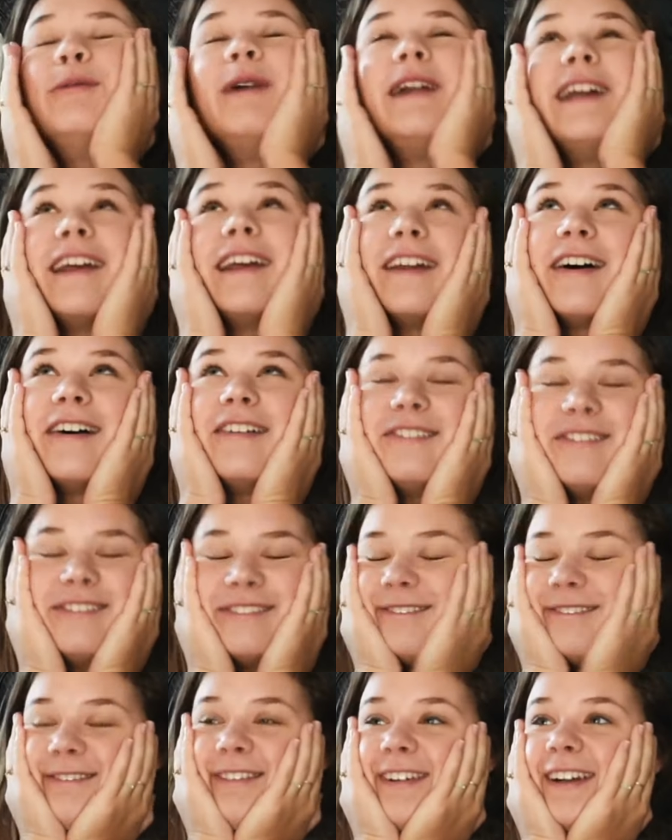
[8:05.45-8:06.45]
but I don't
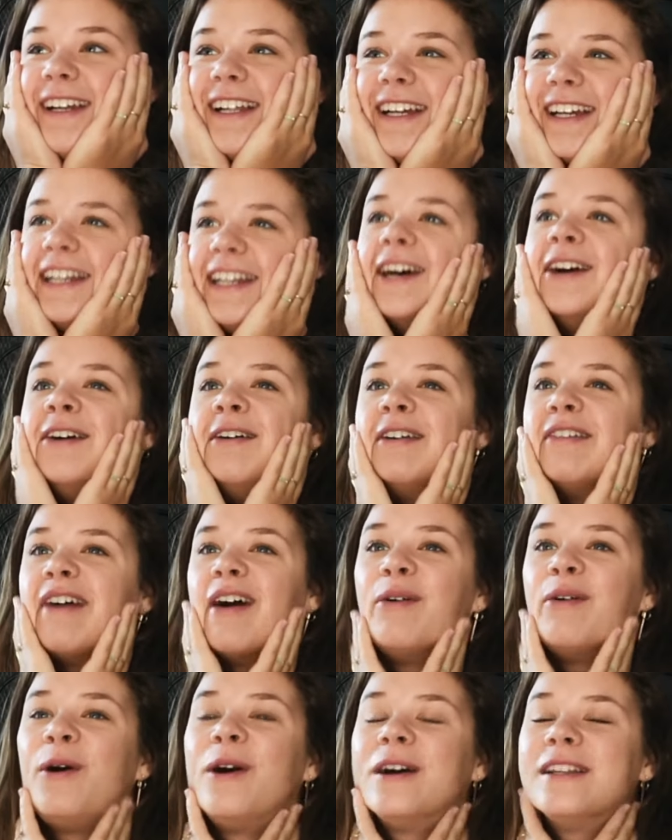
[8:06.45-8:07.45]
really know if
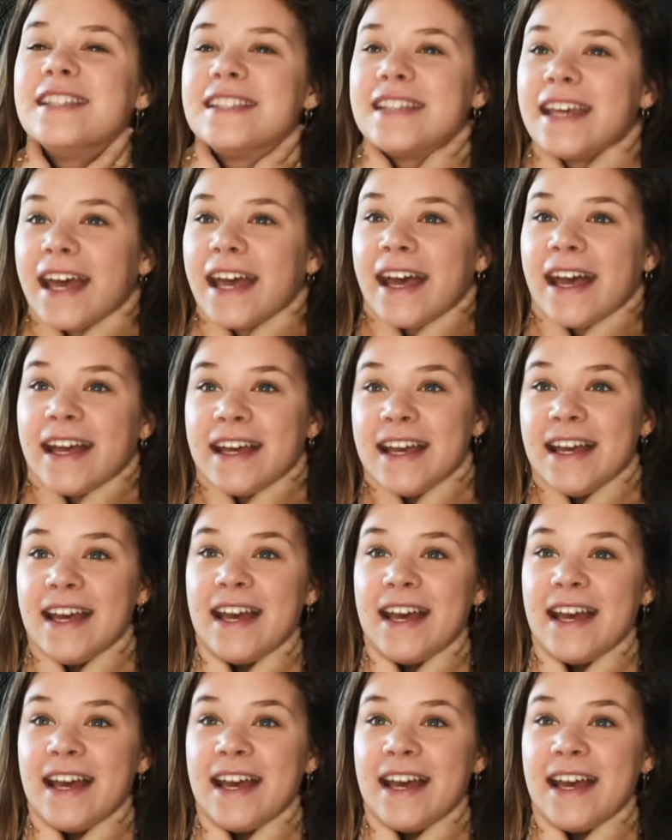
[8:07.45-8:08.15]
I want it.